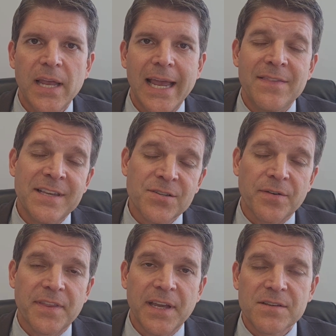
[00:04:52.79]
And these are
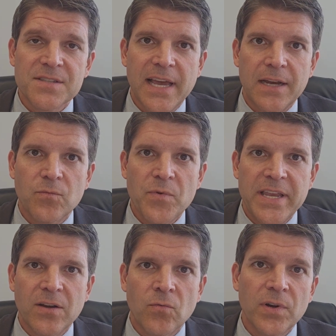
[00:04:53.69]
things that we
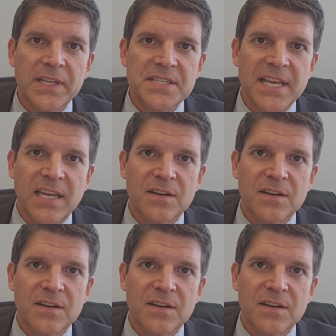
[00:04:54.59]
can really take